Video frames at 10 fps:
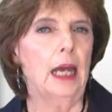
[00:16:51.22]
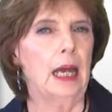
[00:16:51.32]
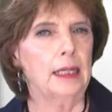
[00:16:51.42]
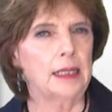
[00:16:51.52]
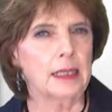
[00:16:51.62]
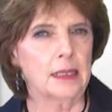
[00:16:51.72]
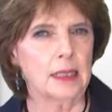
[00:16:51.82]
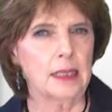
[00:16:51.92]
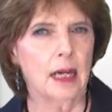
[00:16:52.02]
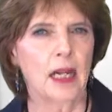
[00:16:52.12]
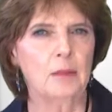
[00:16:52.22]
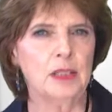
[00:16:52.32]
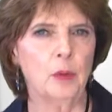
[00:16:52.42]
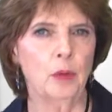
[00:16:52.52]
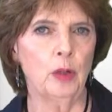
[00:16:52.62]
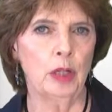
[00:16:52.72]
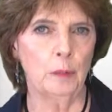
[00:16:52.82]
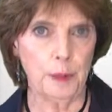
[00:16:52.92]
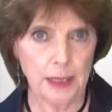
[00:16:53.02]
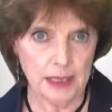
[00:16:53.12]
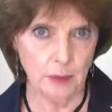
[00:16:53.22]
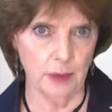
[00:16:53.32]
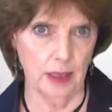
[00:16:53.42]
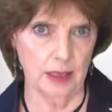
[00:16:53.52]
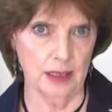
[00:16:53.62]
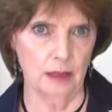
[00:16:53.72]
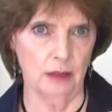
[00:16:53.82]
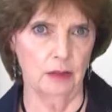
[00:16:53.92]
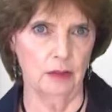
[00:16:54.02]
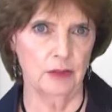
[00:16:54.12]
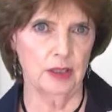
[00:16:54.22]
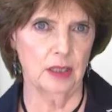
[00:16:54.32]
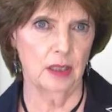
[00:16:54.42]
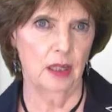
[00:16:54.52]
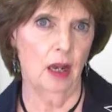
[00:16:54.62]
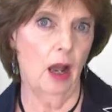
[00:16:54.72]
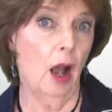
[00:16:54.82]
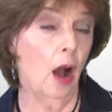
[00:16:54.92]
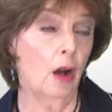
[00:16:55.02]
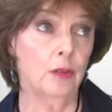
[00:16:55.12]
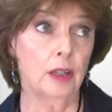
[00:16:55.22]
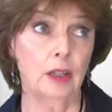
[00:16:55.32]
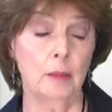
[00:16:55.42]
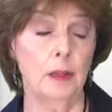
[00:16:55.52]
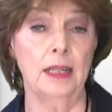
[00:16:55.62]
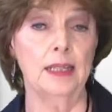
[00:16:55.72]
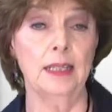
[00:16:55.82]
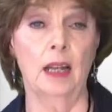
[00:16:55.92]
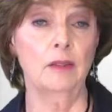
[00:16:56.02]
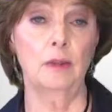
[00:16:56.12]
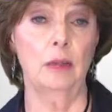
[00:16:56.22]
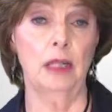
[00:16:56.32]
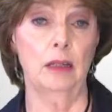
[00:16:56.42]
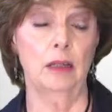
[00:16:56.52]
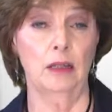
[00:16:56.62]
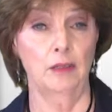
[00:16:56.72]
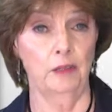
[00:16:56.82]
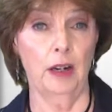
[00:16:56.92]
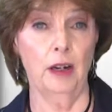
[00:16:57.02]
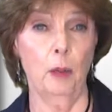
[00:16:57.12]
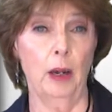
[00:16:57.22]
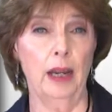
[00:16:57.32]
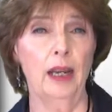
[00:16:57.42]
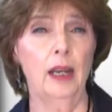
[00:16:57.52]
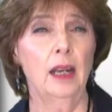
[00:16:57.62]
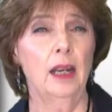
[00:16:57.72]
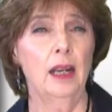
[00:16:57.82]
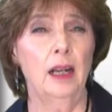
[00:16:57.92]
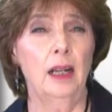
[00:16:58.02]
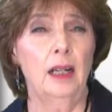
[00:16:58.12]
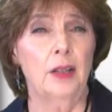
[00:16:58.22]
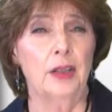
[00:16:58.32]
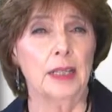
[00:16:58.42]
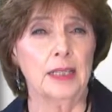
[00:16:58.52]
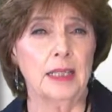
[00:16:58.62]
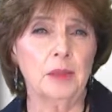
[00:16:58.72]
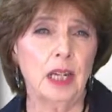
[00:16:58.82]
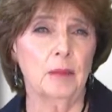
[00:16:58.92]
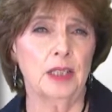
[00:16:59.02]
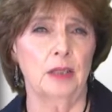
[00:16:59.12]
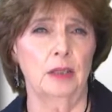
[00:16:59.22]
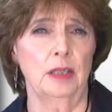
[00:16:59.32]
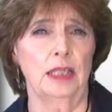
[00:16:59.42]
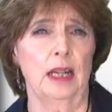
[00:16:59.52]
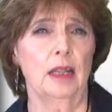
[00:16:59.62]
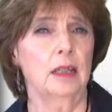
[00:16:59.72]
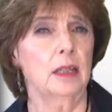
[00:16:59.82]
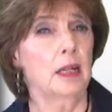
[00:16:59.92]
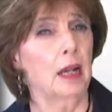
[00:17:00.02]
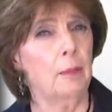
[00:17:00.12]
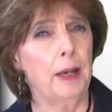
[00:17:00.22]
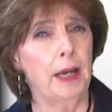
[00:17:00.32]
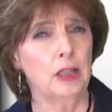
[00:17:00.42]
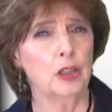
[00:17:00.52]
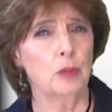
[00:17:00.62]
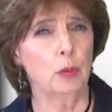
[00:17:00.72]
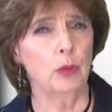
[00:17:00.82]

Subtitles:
And it's in the times when we're at peace with ourselves, often in a place unfamiliar and far away, that it sometimes turns out that our patched